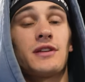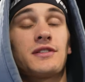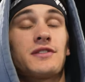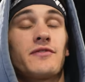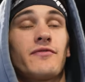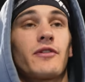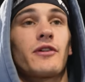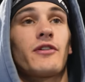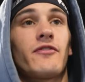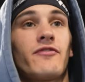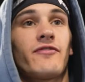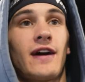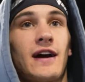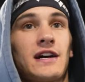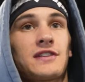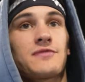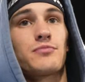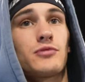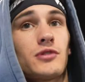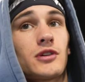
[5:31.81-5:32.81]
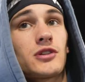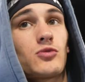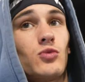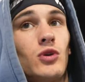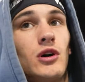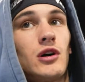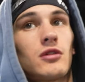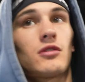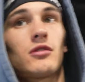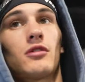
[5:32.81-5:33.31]
It's a very fast, brisk
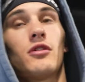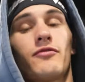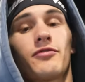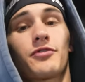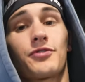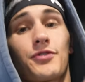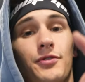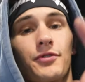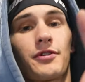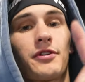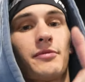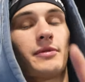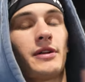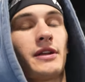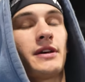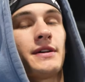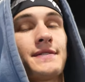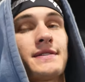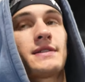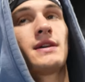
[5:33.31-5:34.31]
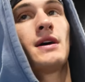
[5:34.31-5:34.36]
walk. We'll go for 30 minutes.